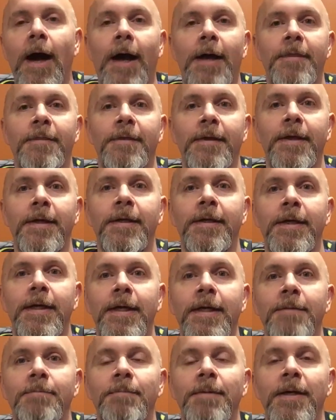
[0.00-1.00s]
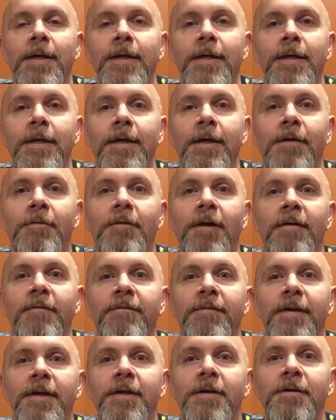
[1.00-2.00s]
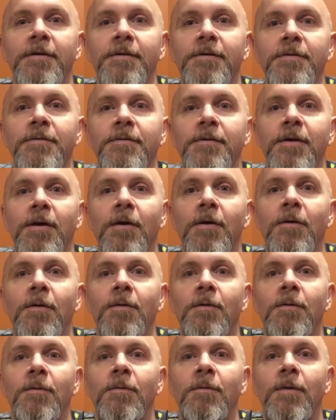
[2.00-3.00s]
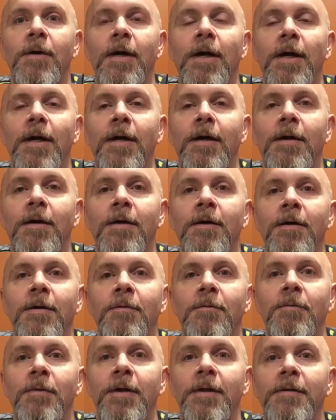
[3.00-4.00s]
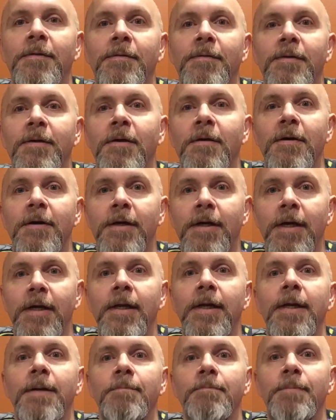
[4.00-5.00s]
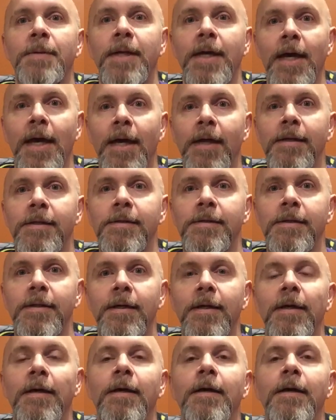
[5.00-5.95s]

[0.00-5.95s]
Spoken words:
I think he'd be a great figure to go with Tarkin and Piet.